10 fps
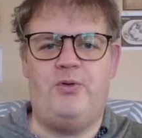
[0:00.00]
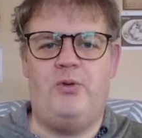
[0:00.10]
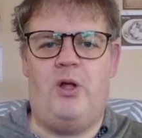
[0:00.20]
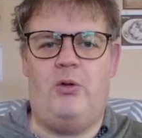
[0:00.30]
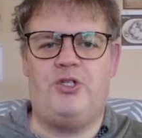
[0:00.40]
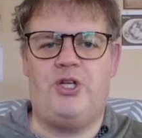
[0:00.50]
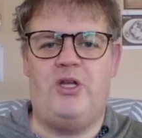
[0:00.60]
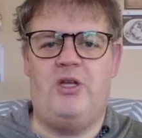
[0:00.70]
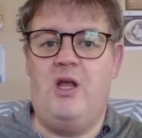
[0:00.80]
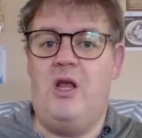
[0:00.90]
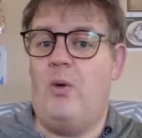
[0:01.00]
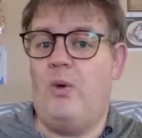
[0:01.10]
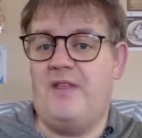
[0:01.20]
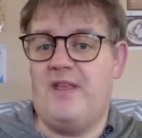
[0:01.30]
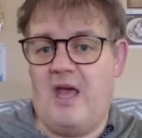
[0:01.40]
culture,
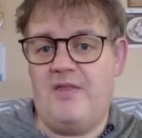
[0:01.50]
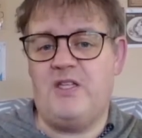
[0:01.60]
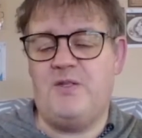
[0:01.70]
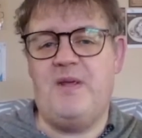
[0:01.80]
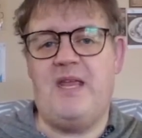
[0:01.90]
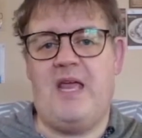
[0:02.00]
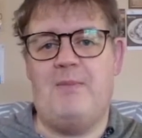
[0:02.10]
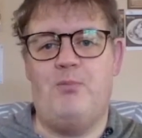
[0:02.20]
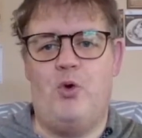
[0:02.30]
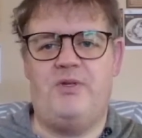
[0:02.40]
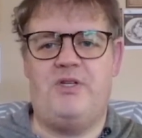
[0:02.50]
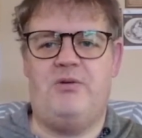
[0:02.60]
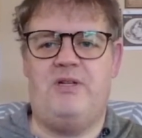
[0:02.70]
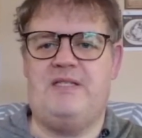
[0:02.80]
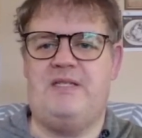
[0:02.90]
while the others became more
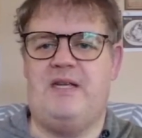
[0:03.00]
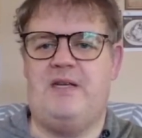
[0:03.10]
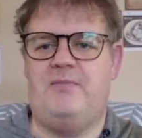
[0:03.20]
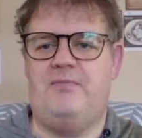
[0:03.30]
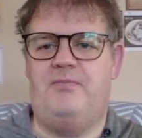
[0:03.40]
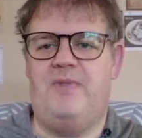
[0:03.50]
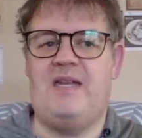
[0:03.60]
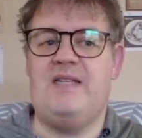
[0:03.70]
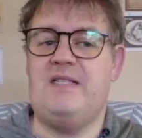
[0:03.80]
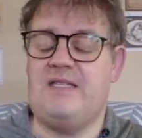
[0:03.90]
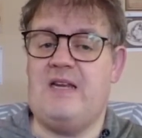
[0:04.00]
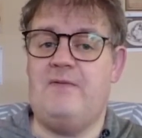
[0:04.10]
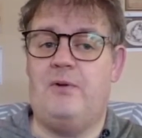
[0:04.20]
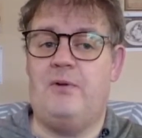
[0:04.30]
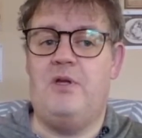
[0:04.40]
materialistic and
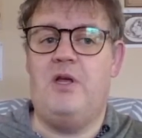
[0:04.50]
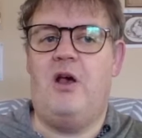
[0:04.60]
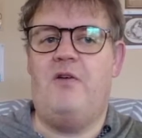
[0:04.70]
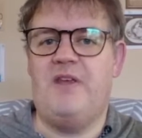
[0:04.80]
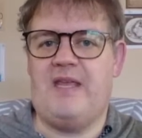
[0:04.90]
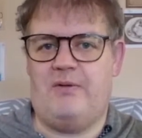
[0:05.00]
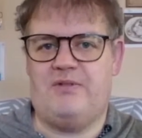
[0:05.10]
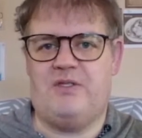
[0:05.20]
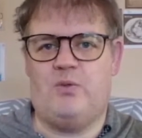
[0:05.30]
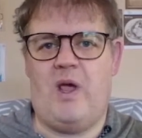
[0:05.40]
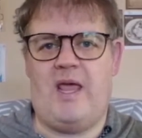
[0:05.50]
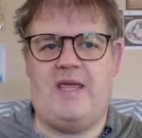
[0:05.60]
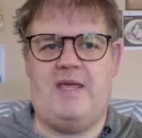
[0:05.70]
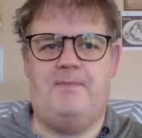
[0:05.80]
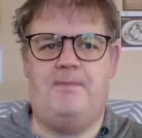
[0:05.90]
disdainful of the Chalcis
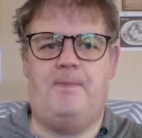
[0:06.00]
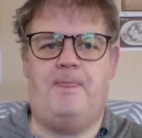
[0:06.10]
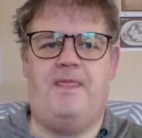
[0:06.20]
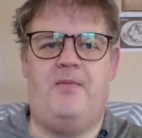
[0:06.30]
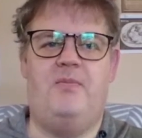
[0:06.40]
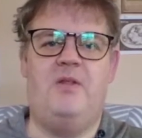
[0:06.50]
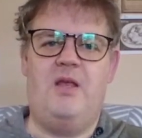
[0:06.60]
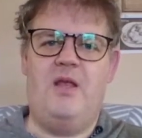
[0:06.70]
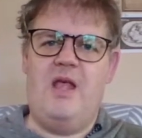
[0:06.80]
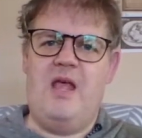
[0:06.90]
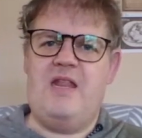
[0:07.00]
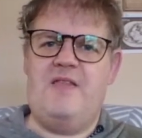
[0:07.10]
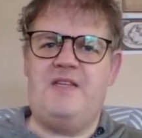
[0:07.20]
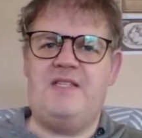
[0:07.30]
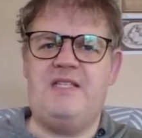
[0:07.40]
way. Now,
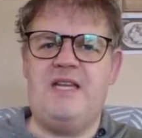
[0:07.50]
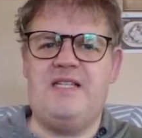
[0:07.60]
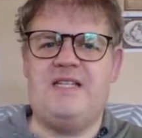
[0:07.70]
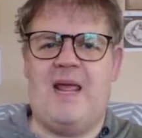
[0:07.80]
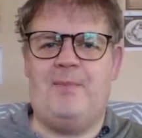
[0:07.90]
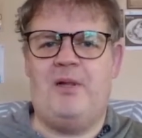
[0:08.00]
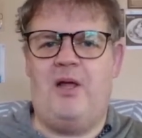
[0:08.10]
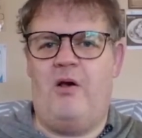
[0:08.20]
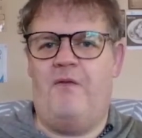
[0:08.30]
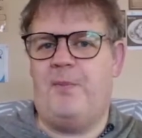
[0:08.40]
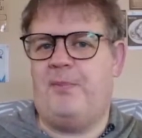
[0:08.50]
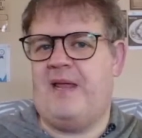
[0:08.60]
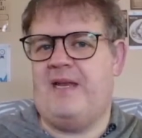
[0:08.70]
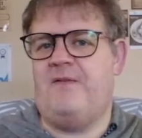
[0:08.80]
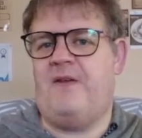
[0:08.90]
this is an example of the
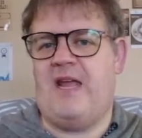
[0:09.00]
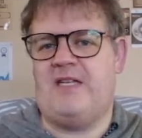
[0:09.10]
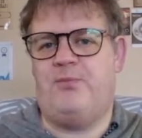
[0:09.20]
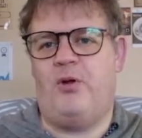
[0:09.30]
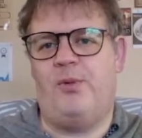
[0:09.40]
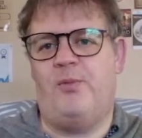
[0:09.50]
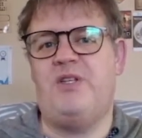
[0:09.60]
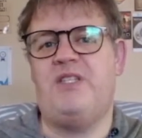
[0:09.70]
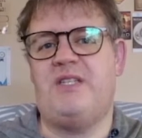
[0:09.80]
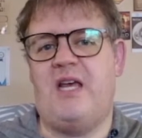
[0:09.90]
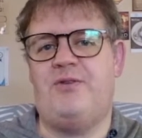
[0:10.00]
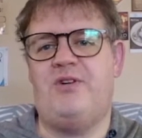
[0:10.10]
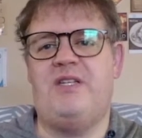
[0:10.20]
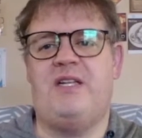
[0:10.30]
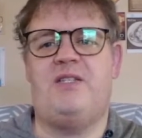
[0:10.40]
Planet of Hats problem, which Star
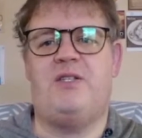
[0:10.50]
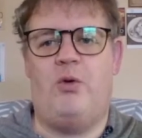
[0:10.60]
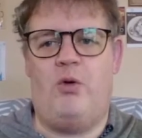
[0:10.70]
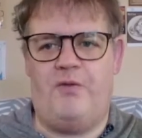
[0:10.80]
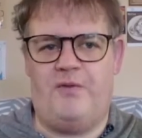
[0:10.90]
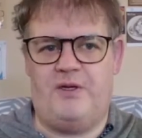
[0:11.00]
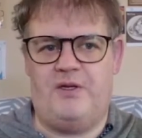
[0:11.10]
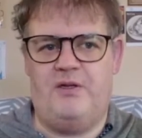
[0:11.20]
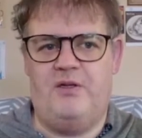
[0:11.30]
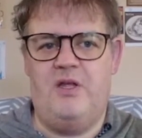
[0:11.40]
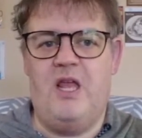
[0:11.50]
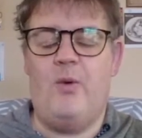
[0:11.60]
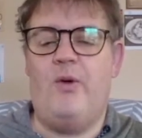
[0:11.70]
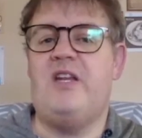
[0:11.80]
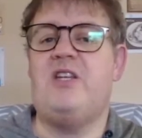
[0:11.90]
Trek does so often,
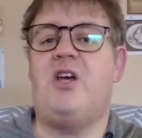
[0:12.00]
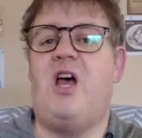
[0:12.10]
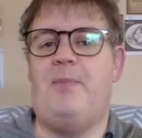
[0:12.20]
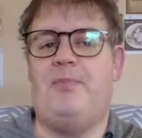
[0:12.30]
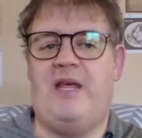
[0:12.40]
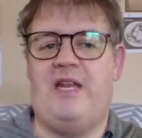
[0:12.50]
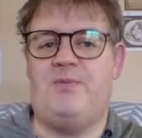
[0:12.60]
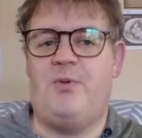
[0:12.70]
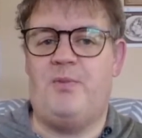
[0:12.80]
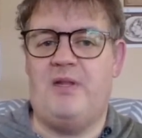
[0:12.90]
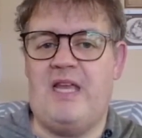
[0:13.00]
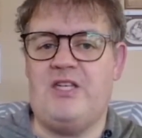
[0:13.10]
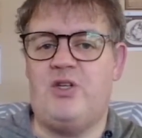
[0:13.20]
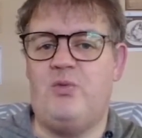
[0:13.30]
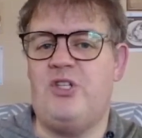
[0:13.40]
where an entire planet's
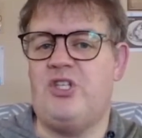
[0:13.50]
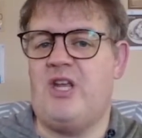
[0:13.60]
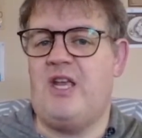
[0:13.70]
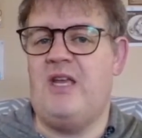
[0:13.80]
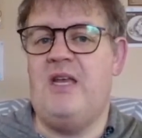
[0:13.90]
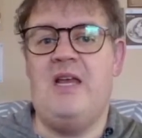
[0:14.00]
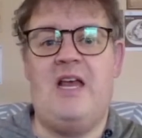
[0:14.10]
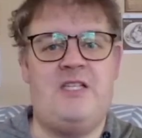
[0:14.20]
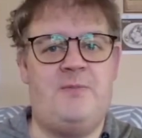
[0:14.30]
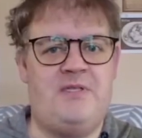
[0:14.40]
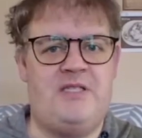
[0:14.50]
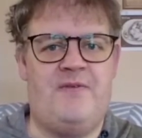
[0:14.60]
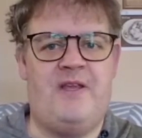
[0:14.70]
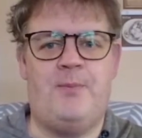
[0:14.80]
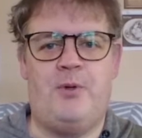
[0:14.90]
population will share a
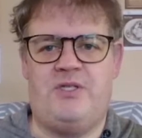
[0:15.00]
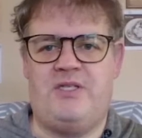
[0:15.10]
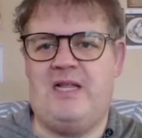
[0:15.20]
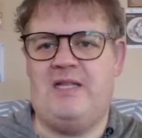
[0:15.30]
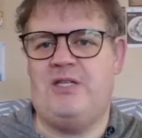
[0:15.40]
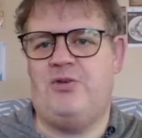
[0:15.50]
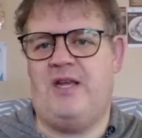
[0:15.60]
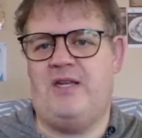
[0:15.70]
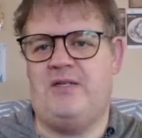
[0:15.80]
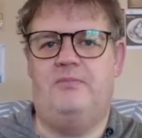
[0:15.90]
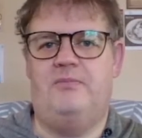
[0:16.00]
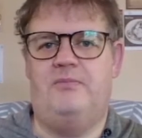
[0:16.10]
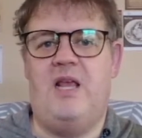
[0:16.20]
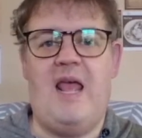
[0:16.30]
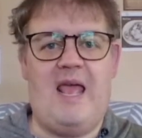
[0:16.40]
specific personality trait
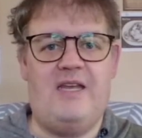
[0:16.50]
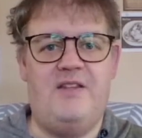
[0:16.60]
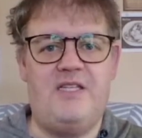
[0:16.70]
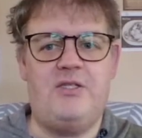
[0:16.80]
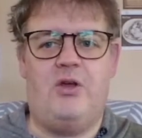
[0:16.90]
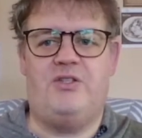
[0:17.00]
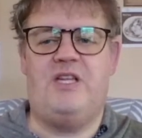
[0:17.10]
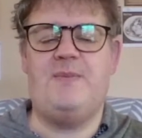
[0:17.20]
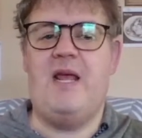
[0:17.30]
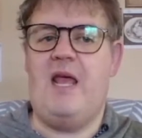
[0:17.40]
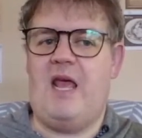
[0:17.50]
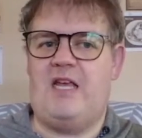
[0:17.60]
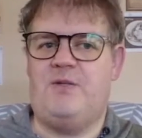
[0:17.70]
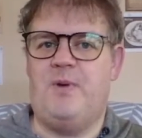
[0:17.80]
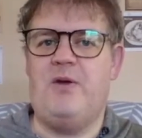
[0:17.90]
and this concept
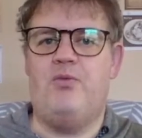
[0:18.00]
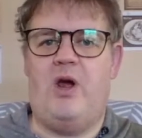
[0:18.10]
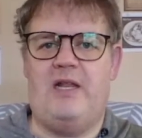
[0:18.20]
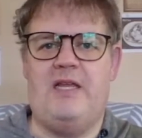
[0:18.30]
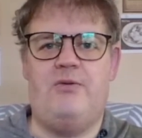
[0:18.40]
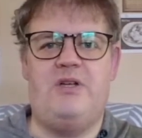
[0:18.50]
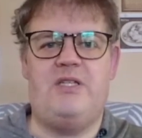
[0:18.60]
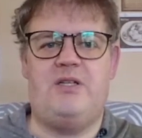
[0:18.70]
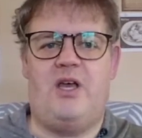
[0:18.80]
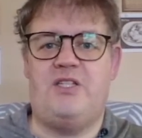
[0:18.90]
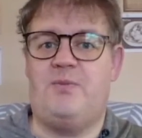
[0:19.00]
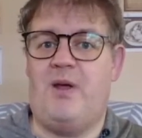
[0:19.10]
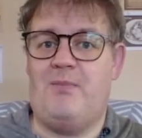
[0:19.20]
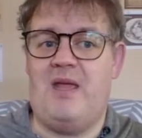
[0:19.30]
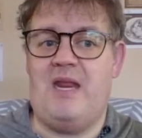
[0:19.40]
has been rightly criticised
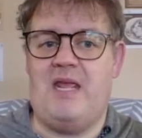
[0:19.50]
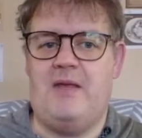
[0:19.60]
by many.